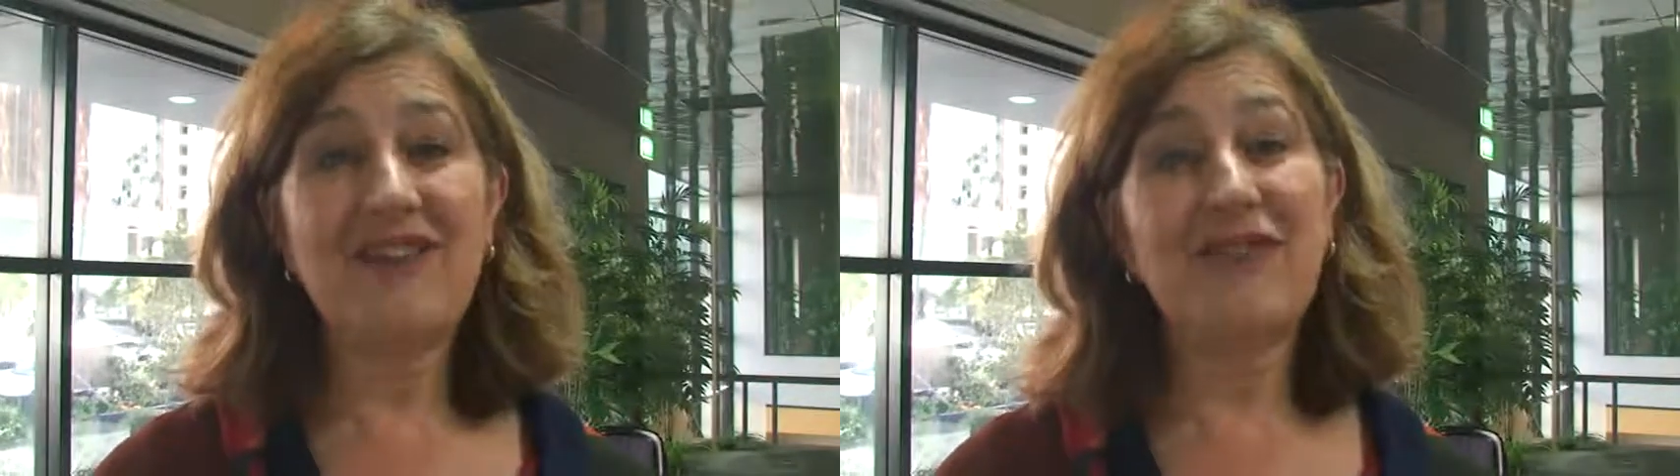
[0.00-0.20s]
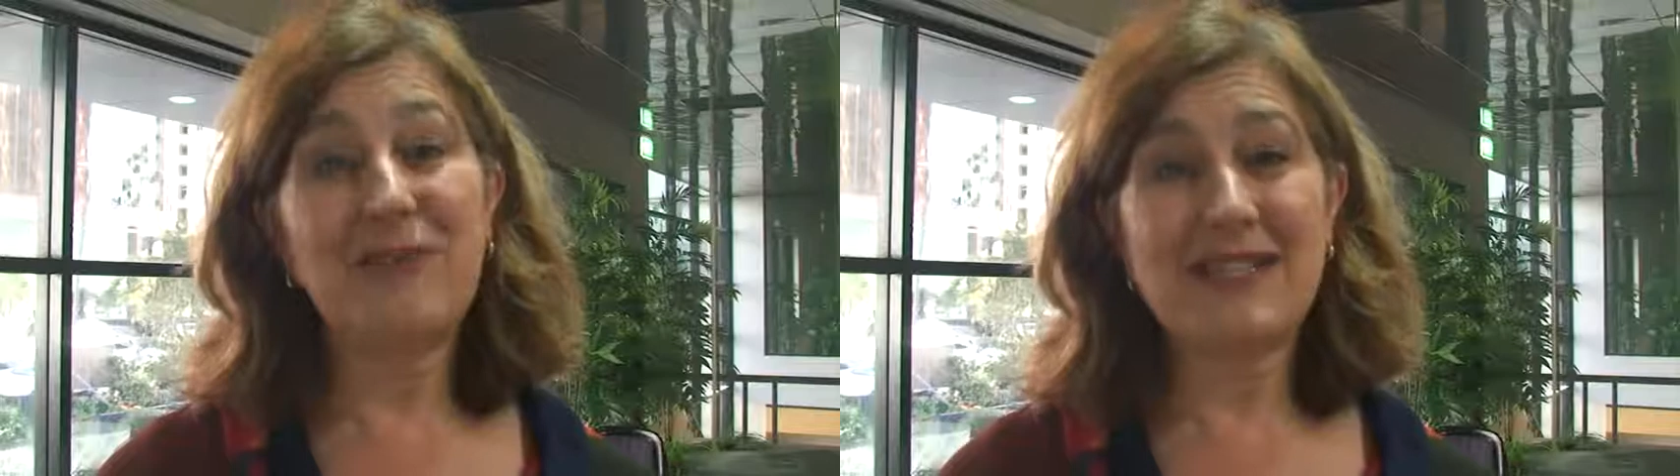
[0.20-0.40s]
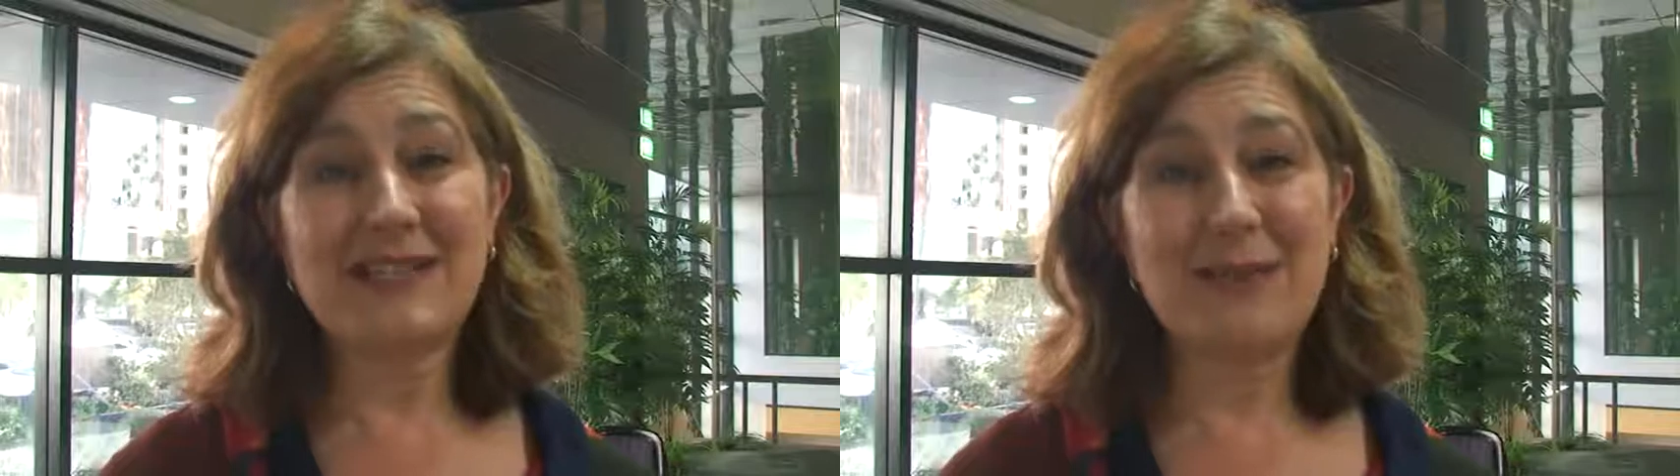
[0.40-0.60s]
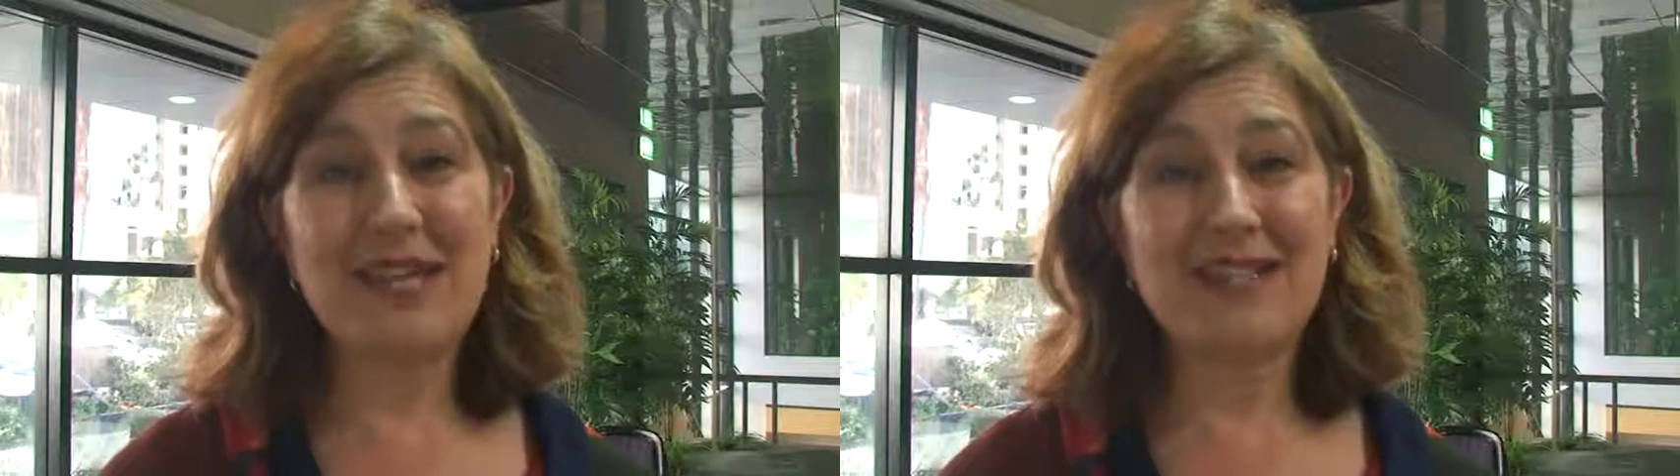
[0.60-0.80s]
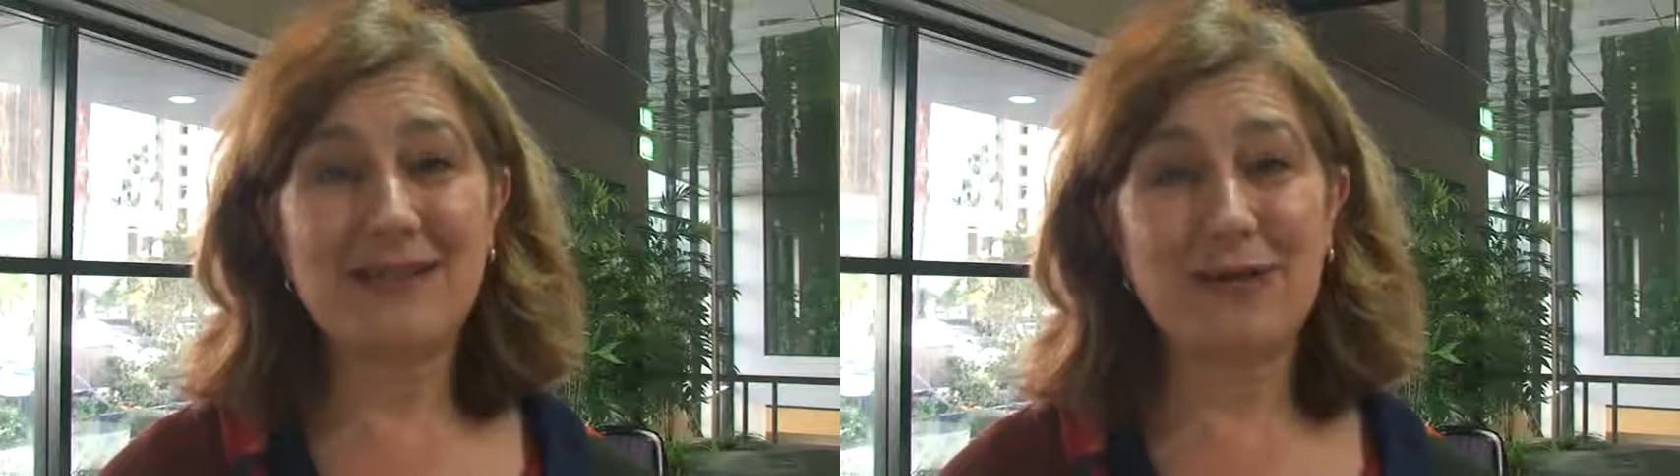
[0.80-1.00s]
from the
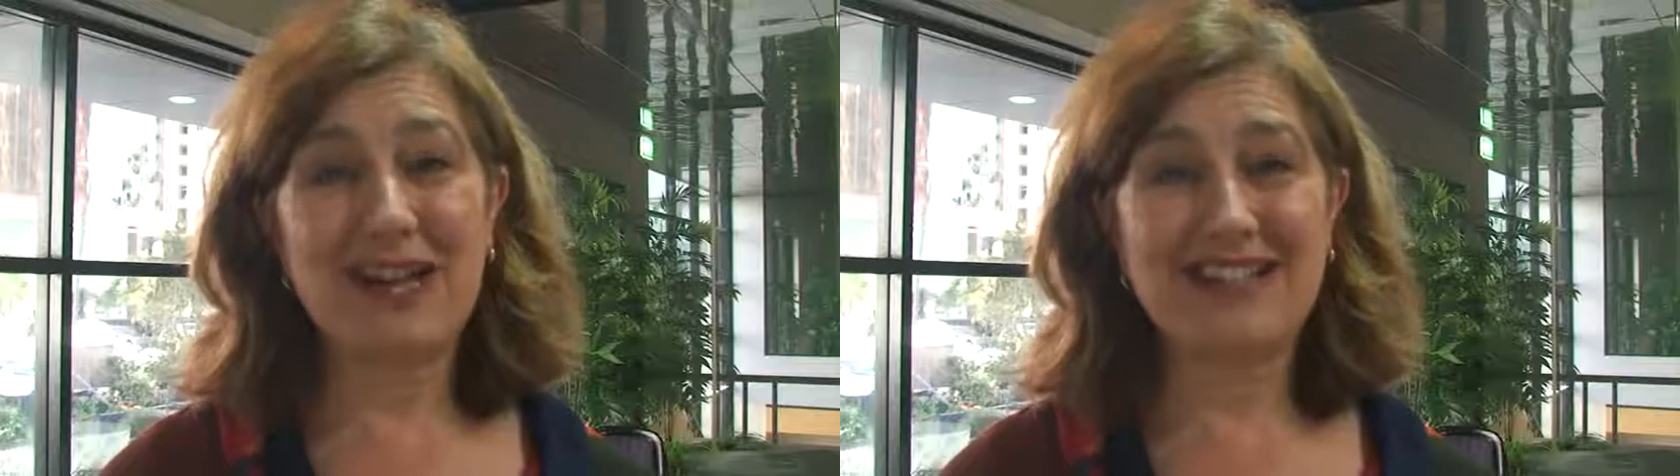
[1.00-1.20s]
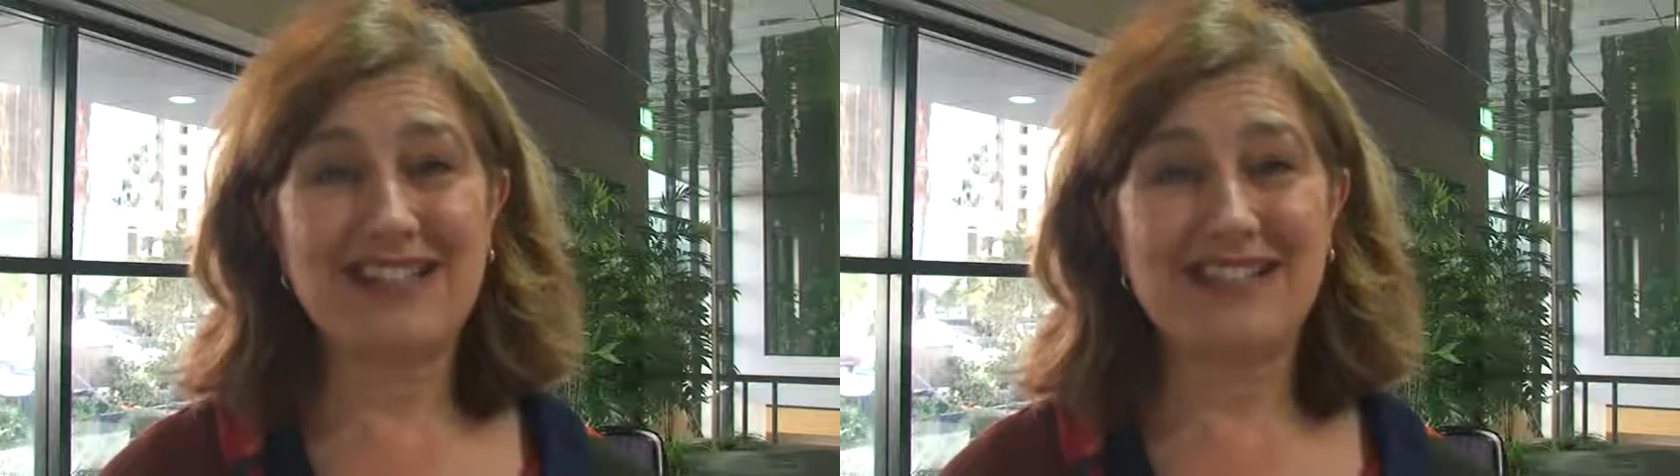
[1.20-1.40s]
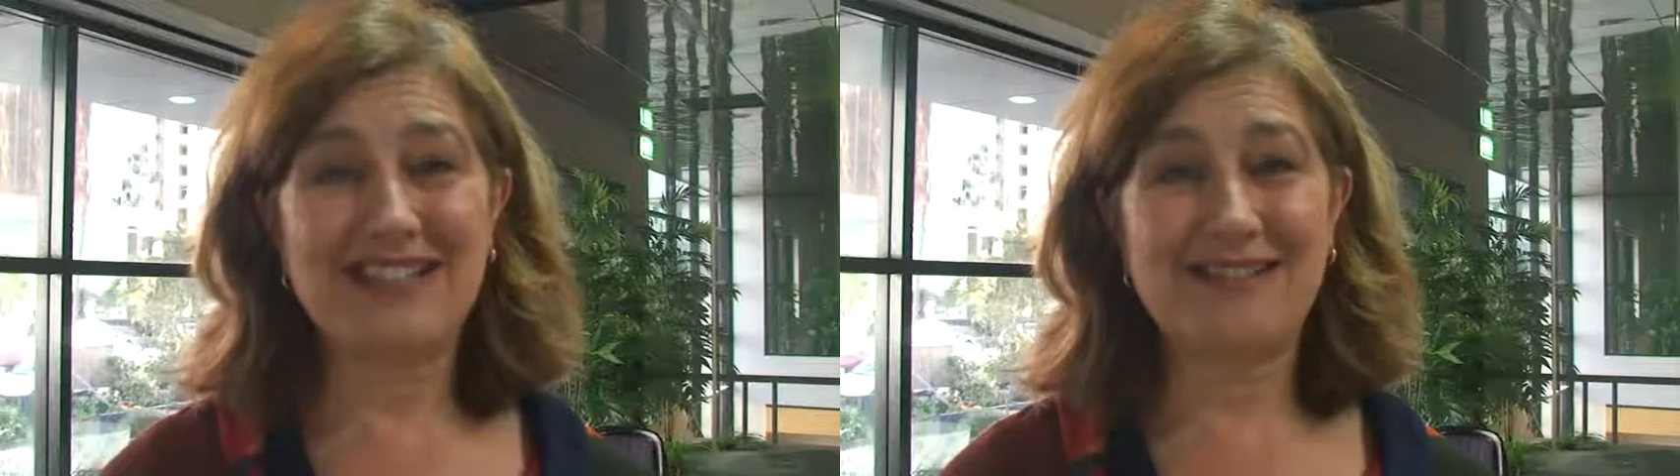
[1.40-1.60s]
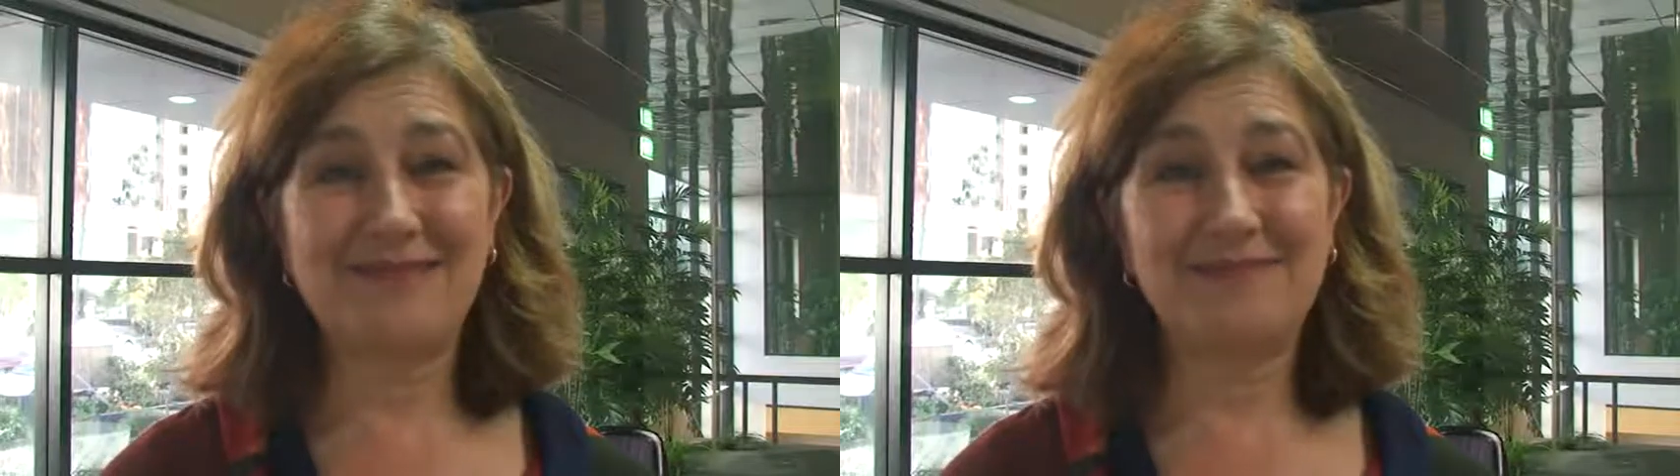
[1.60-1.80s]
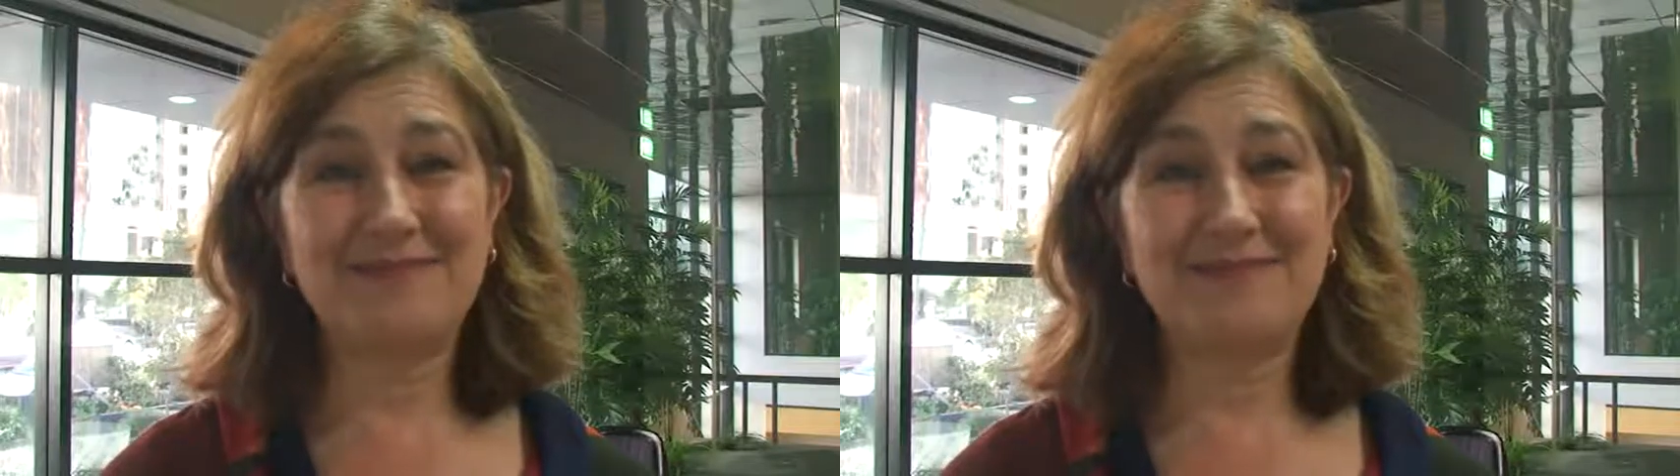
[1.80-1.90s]
Speakers Practice.